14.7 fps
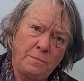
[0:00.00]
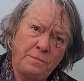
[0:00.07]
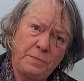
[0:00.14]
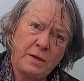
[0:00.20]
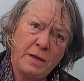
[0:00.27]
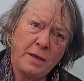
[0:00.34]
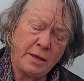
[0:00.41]

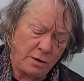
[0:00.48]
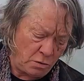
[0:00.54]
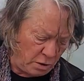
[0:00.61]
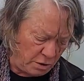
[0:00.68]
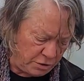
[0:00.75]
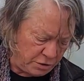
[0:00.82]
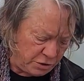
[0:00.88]
In order
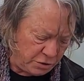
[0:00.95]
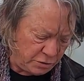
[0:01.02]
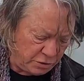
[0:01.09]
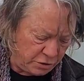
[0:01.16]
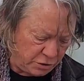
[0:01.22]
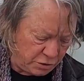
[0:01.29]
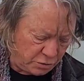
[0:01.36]

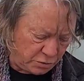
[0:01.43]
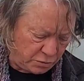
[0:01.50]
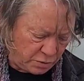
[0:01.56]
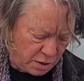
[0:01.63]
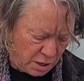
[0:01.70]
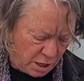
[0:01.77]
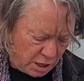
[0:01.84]
to
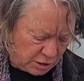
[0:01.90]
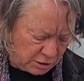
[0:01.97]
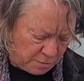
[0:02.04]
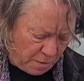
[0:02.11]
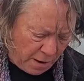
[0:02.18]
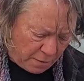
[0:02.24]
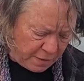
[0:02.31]
sprout. In
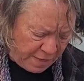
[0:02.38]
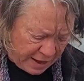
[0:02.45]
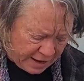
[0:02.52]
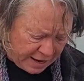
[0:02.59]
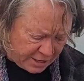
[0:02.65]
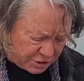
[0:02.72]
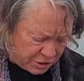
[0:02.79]
that case, you
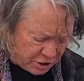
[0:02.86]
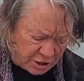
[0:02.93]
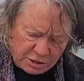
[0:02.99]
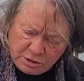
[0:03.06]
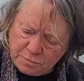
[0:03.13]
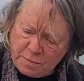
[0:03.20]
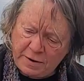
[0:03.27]
can
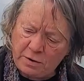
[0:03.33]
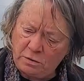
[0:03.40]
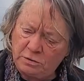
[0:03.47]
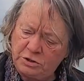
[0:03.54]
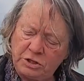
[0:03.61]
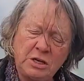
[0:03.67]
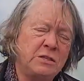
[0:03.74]
sprinkle just
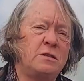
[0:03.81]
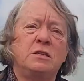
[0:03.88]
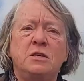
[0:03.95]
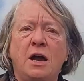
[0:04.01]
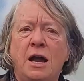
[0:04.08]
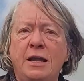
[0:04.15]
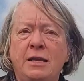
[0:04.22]
the
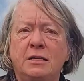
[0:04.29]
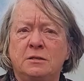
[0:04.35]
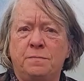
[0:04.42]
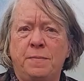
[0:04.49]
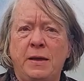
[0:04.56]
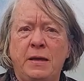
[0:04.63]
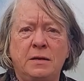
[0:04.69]
tiniest
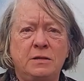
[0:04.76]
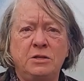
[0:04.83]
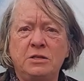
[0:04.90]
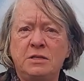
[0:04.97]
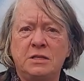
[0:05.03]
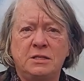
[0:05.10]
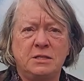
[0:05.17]

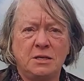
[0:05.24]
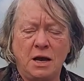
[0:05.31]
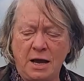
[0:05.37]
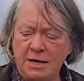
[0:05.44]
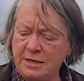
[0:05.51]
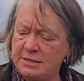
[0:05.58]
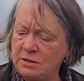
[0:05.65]

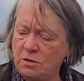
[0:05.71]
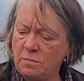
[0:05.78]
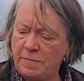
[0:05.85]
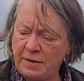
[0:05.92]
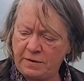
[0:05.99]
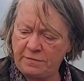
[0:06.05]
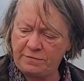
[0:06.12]
little bit
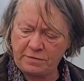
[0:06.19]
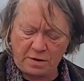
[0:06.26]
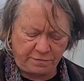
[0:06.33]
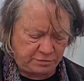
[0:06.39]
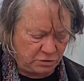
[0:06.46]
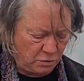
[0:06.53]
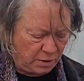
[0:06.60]
of
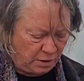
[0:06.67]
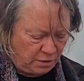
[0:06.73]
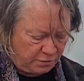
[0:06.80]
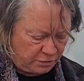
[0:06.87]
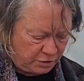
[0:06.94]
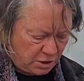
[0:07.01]
soil over top.